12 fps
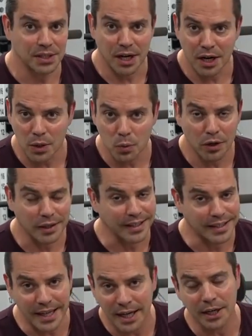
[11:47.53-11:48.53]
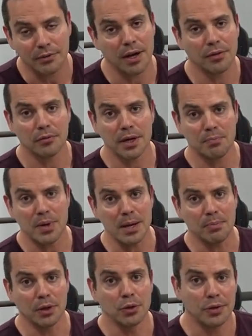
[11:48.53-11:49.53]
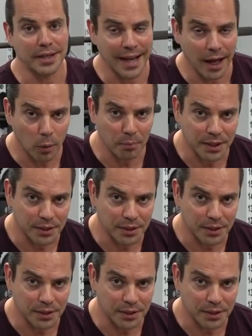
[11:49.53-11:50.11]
and hard work and getting around the right people who could help me